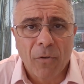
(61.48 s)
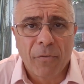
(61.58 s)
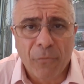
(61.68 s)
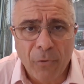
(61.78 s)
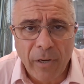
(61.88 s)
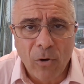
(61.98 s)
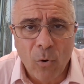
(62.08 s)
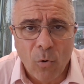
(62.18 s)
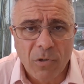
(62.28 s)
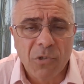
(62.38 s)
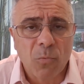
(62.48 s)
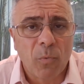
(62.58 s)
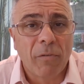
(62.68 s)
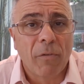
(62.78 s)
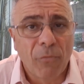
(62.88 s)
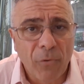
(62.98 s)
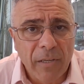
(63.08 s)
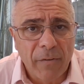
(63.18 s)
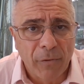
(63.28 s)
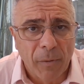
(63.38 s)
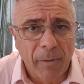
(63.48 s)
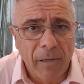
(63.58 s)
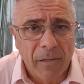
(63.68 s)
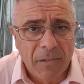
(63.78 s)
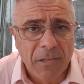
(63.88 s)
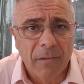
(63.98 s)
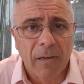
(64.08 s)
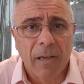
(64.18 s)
3 courts with 3 different opinions.